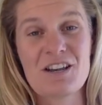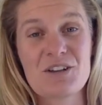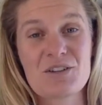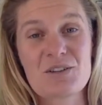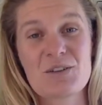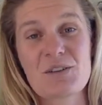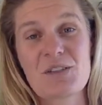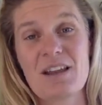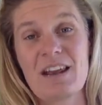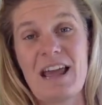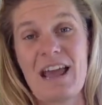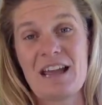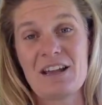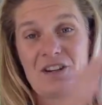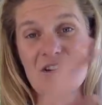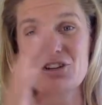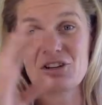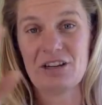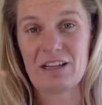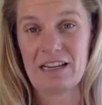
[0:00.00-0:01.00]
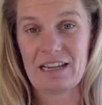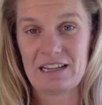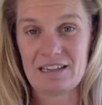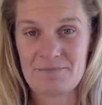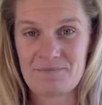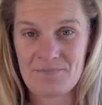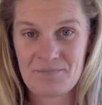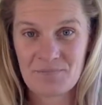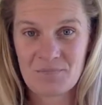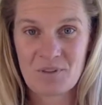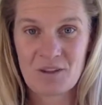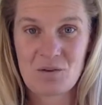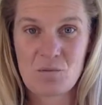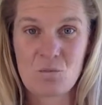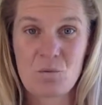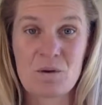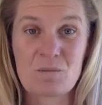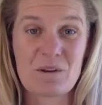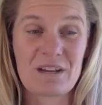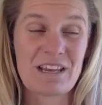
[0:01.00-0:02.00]
So that actually,
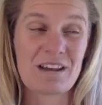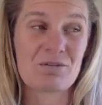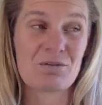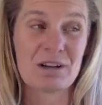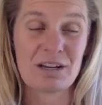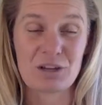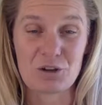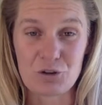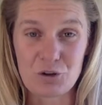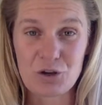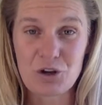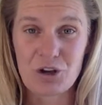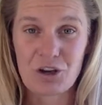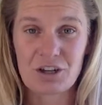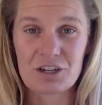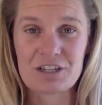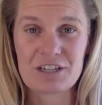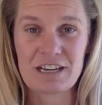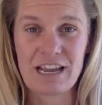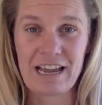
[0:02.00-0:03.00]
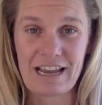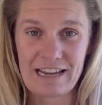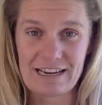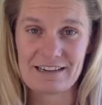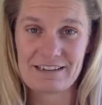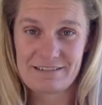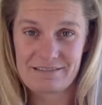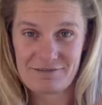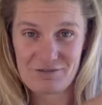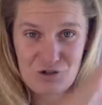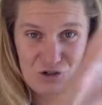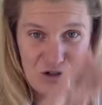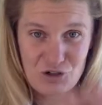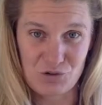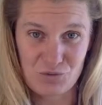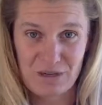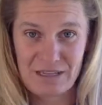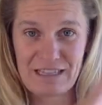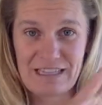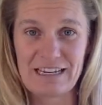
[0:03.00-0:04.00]
when we get really good at
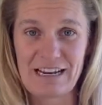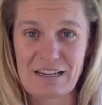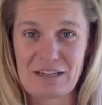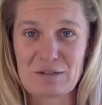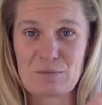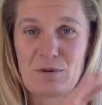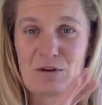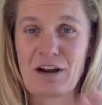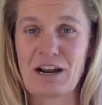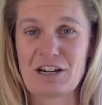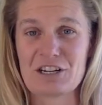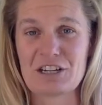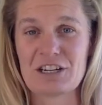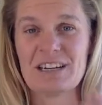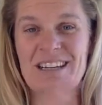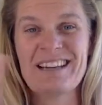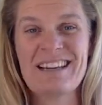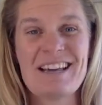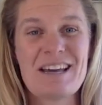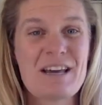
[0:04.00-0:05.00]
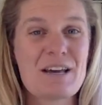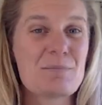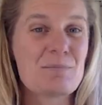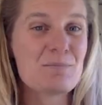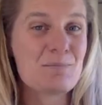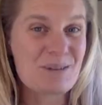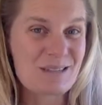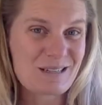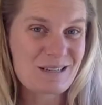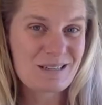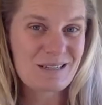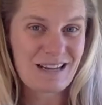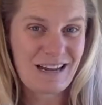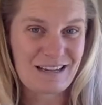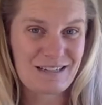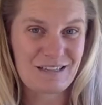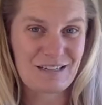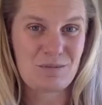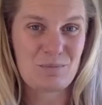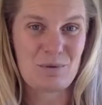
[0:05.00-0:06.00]
doing that exploration, business
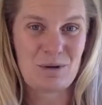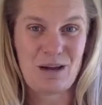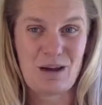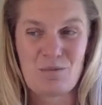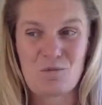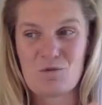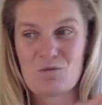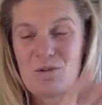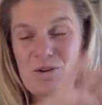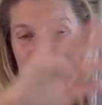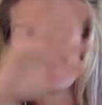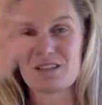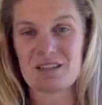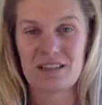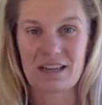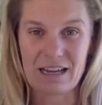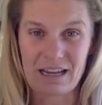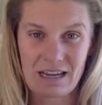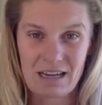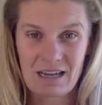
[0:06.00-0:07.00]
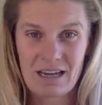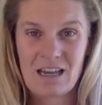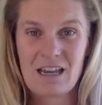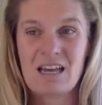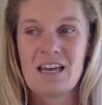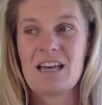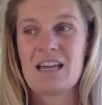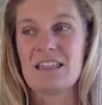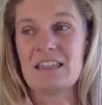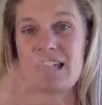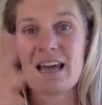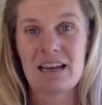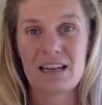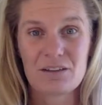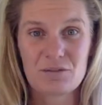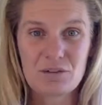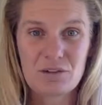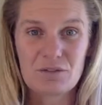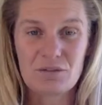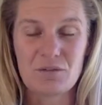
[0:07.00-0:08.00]
cases become almost like that
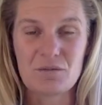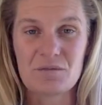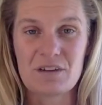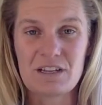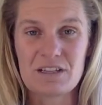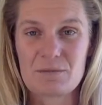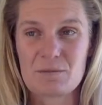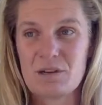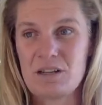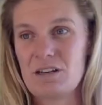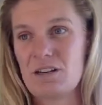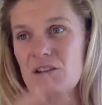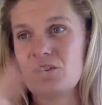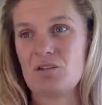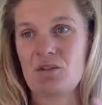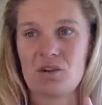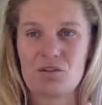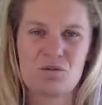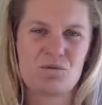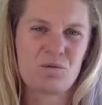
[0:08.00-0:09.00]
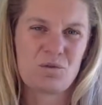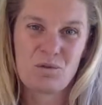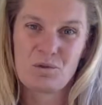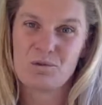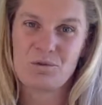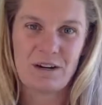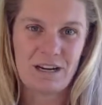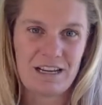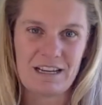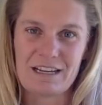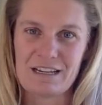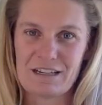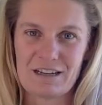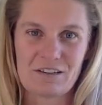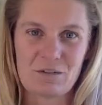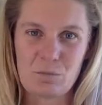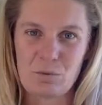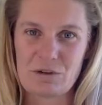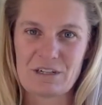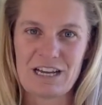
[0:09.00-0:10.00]
level of investment, you're already in
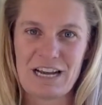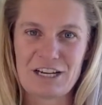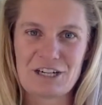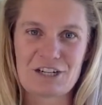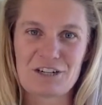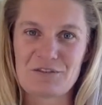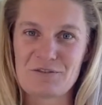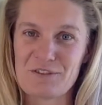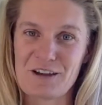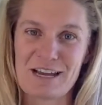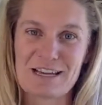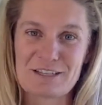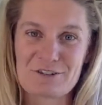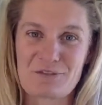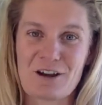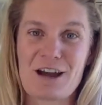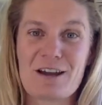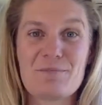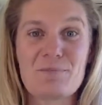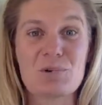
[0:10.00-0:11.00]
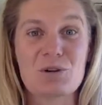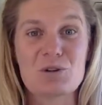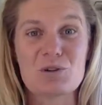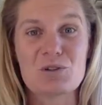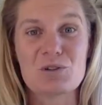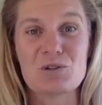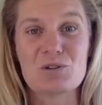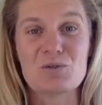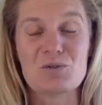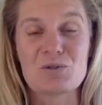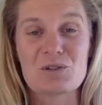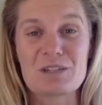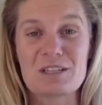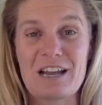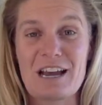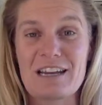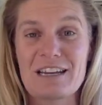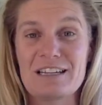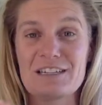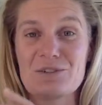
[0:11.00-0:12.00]
exploitation phase, right? Because you're
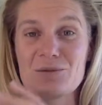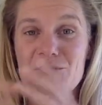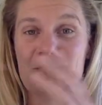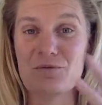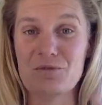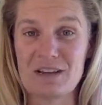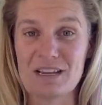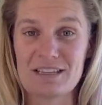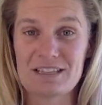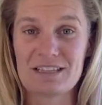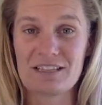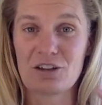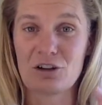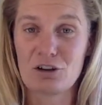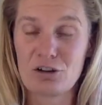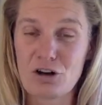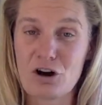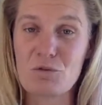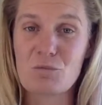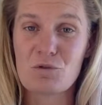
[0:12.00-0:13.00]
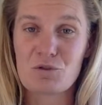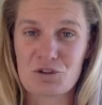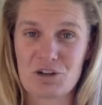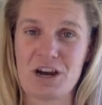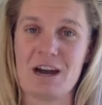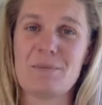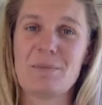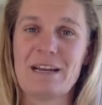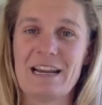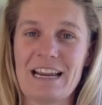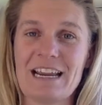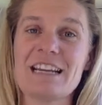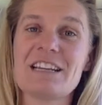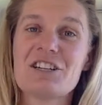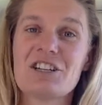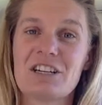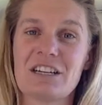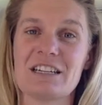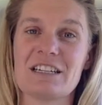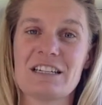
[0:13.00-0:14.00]
starting to invest a lot more time and
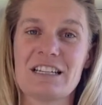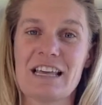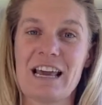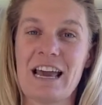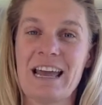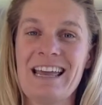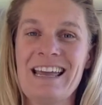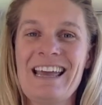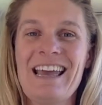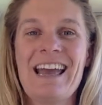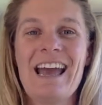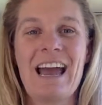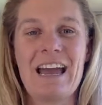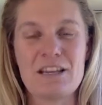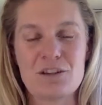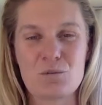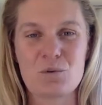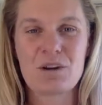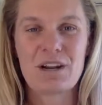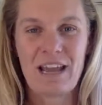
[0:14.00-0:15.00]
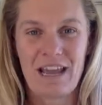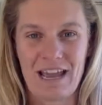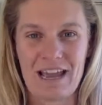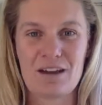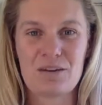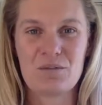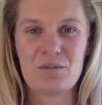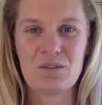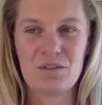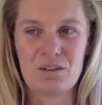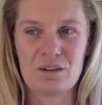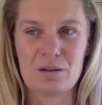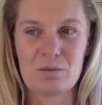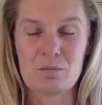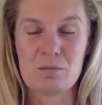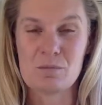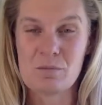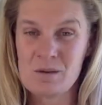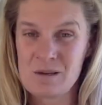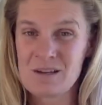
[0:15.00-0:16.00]
energy into that. And you want to have
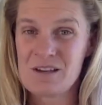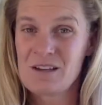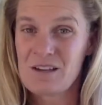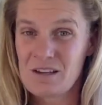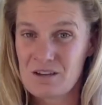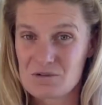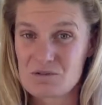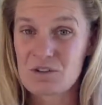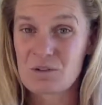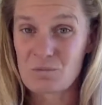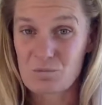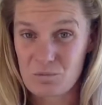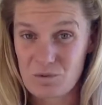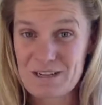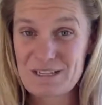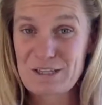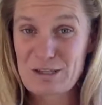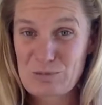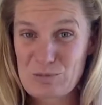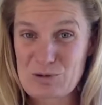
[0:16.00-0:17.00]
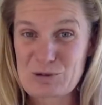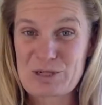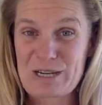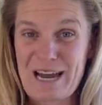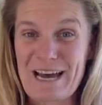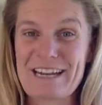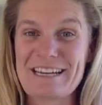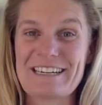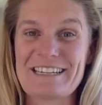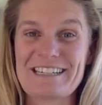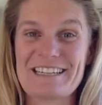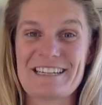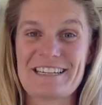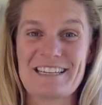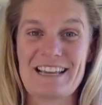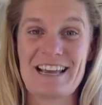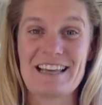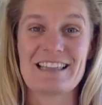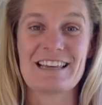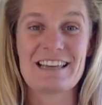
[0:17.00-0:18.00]
some reasonable data to
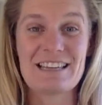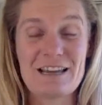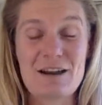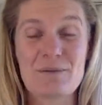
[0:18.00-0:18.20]
say that,